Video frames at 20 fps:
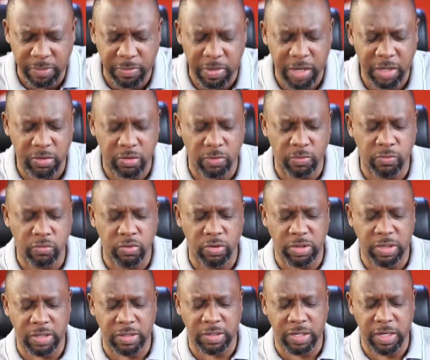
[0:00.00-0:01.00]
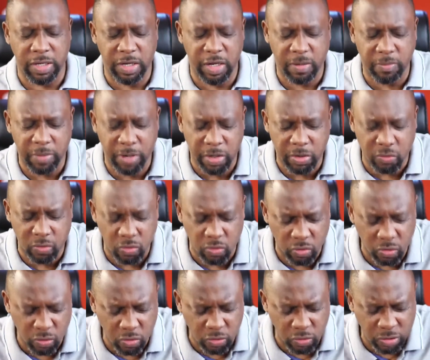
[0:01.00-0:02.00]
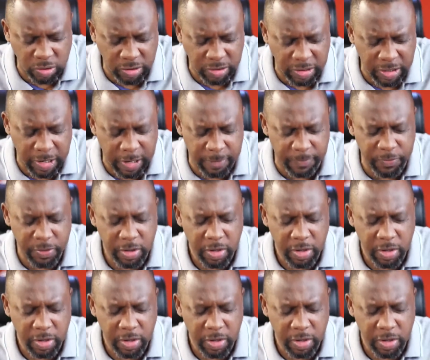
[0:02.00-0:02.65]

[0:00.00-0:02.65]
bato busatayeba kuruku siya.